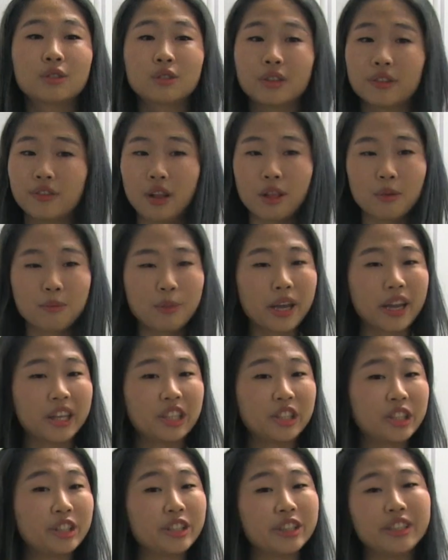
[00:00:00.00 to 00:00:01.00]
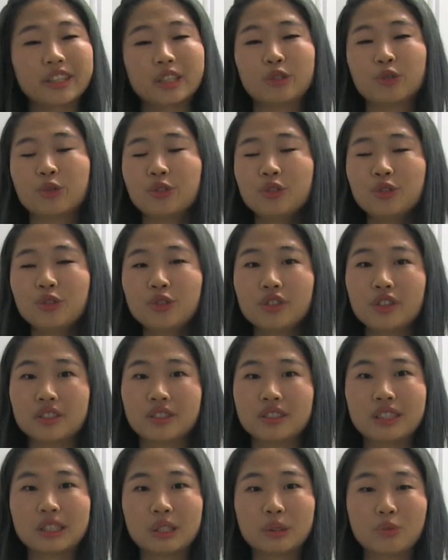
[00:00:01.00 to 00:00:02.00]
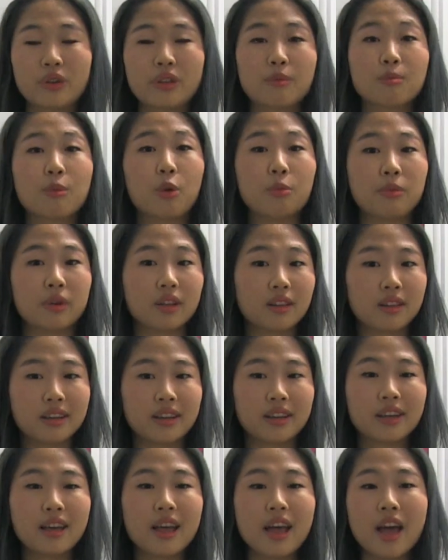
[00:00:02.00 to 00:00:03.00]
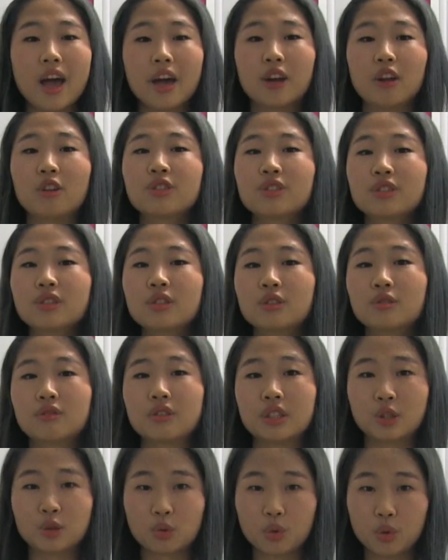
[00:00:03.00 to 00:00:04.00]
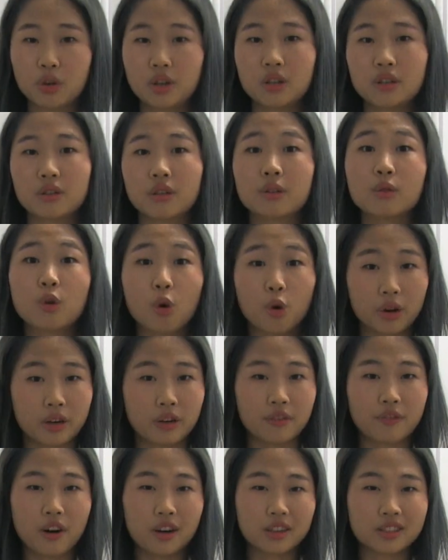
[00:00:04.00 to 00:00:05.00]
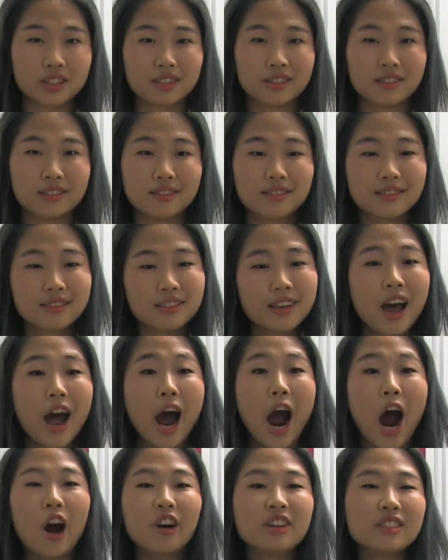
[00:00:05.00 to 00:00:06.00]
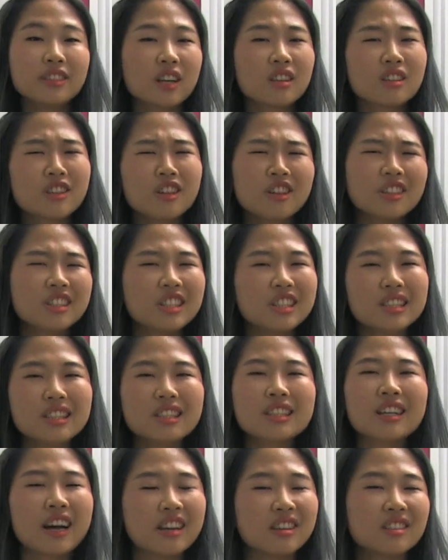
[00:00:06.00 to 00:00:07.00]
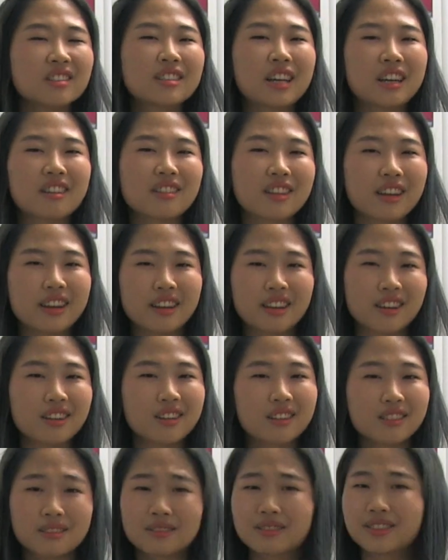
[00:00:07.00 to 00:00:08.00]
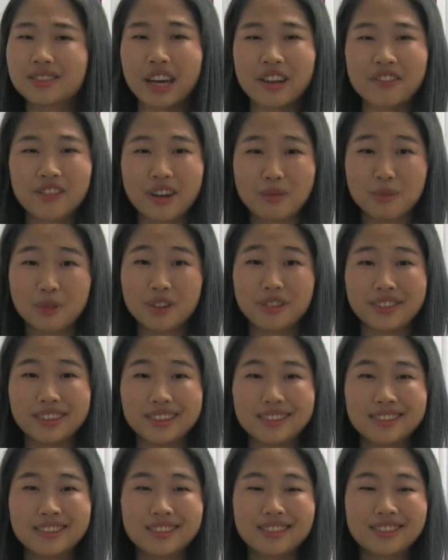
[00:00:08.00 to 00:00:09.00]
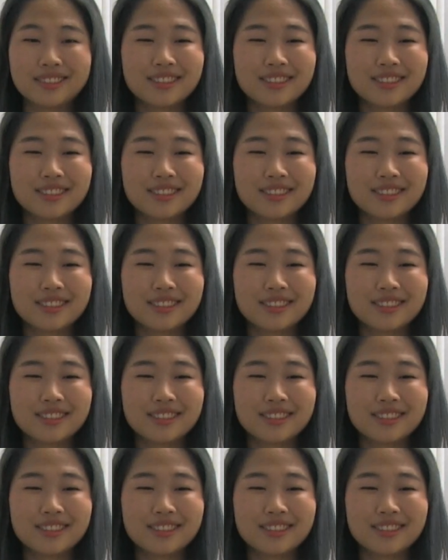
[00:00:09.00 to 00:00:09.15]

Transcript: developing engineering tools to assist with mobility and also to restore organ function. Our technology kind of sounds like sci-fi movies.